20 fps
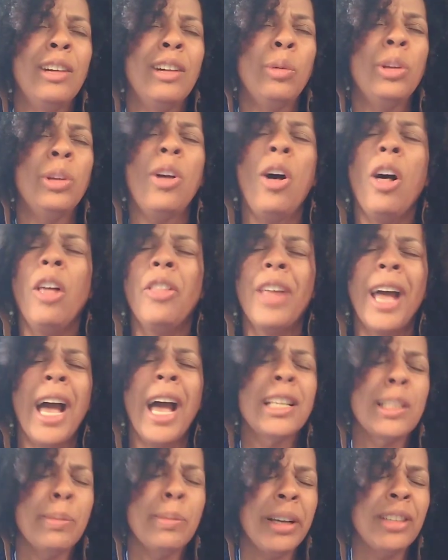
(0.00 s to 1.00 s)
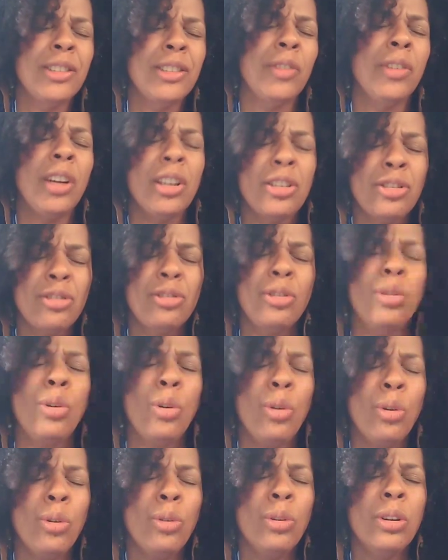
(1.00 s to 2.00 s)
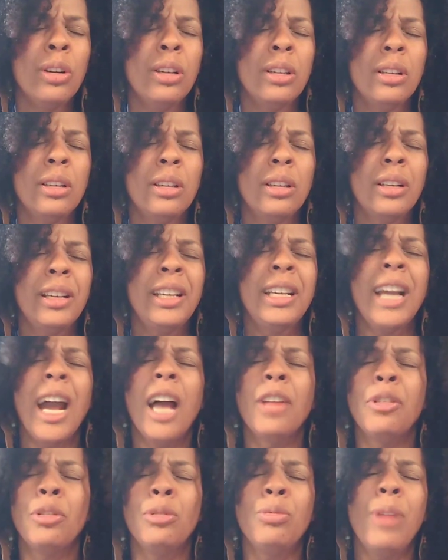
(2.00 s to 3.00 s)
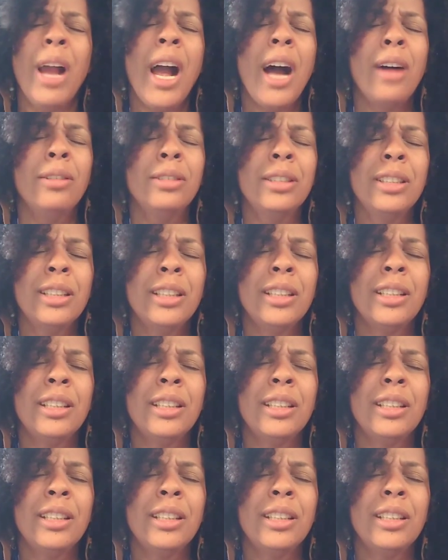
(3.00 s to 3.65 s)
with all the aspects of our soul gathered round,